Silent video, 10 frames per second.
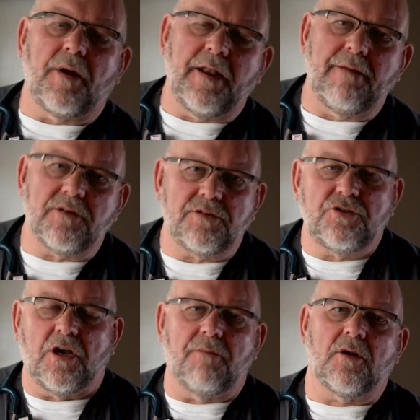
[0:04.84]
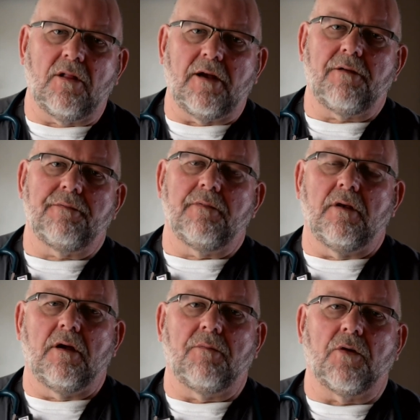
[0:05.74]
My name is John McLouth.
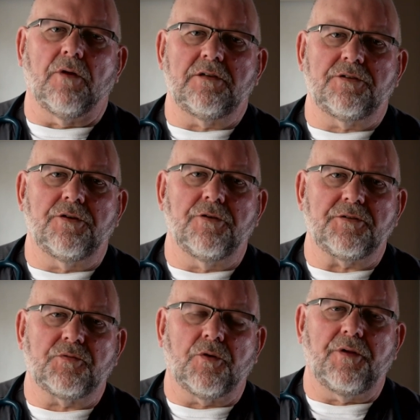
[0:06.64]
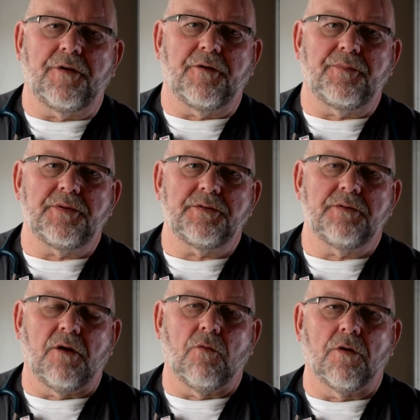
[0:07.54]
I'm a registered respiratory therapist.
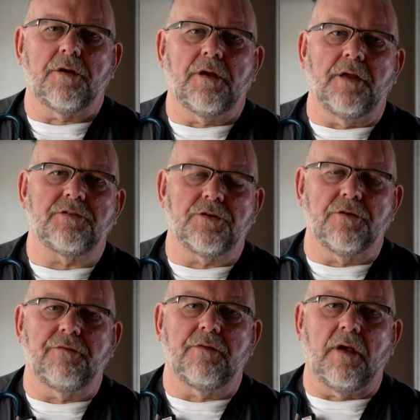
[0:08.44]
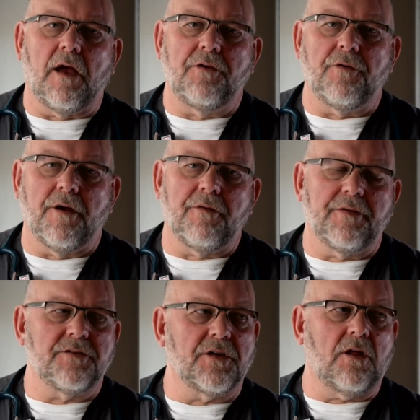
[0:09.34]
I work and serve IU Health
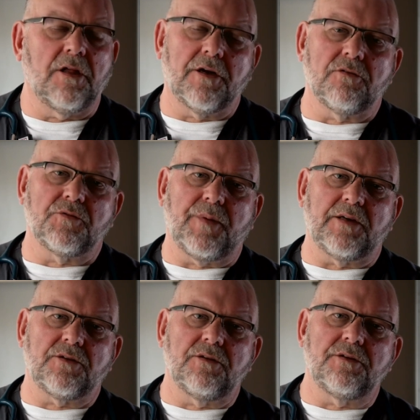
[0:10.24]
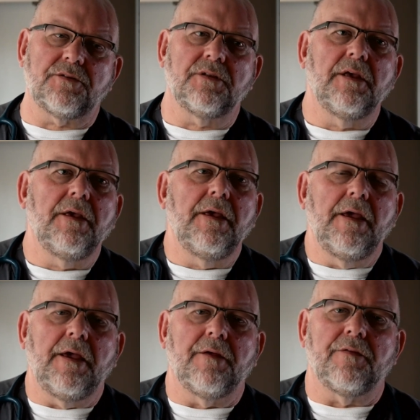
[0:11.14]
as a clinical specialist
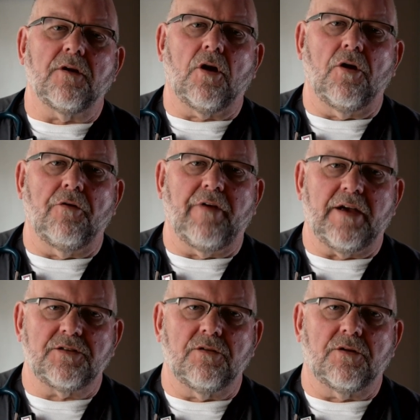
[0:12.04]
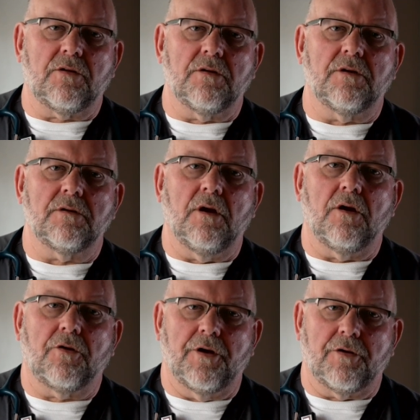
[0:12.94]
in the cardiovascular
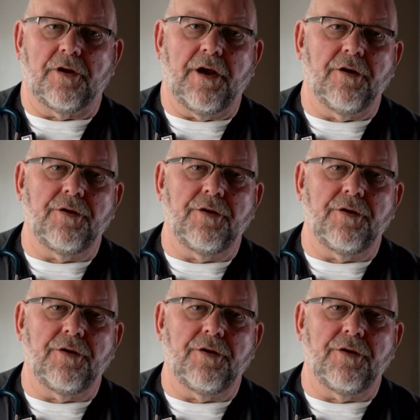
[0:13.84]
critical care